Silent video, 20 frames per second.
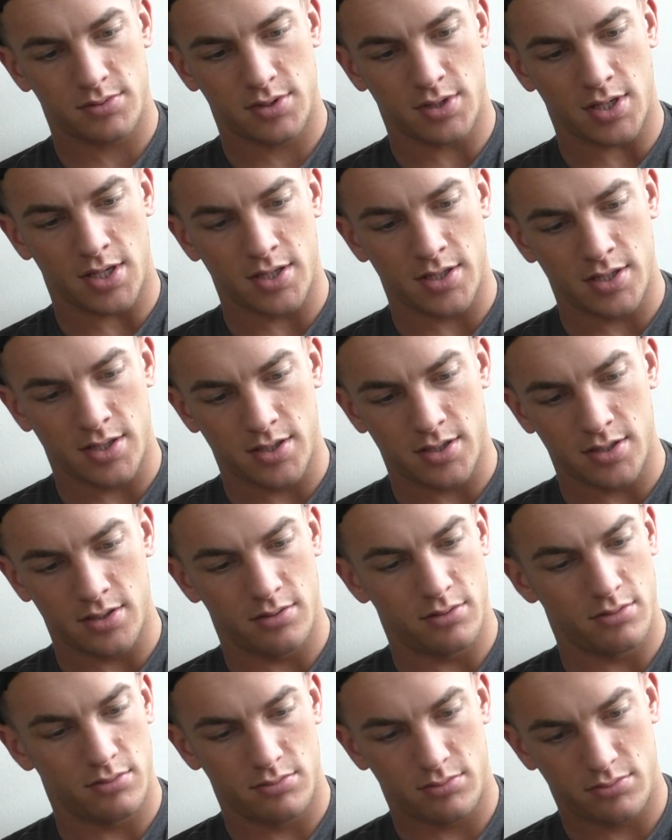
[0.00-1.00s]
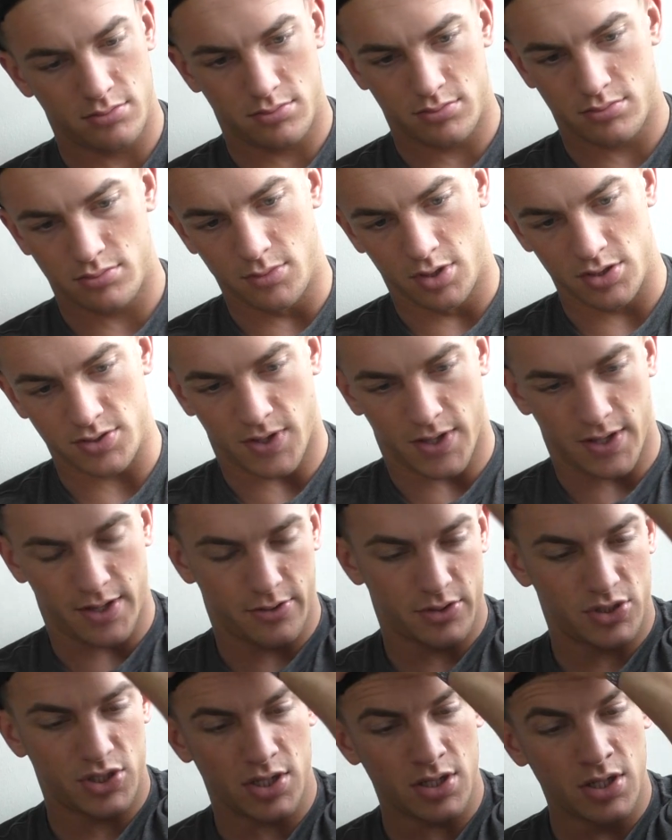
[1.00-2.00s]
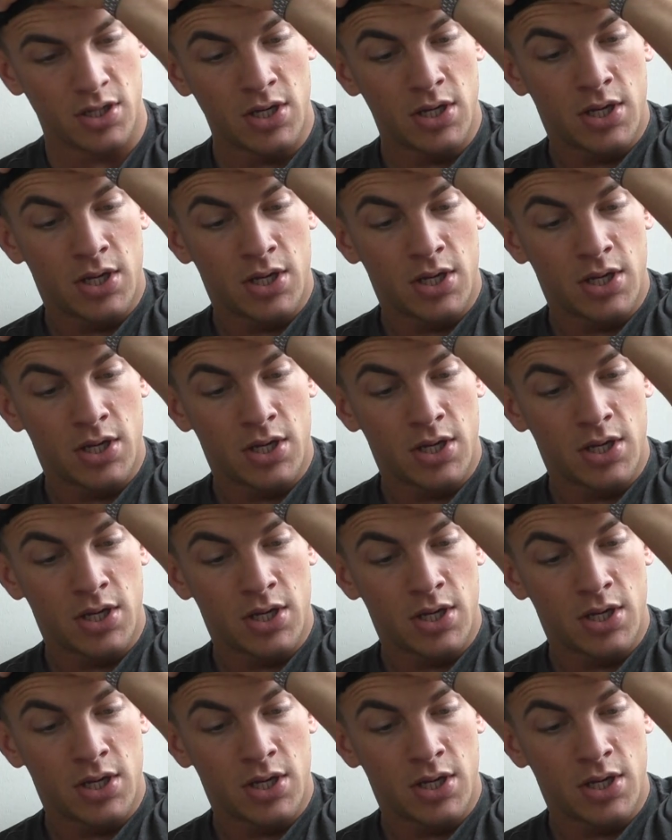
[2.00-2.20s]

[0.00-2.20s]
Canada and Australia and shit.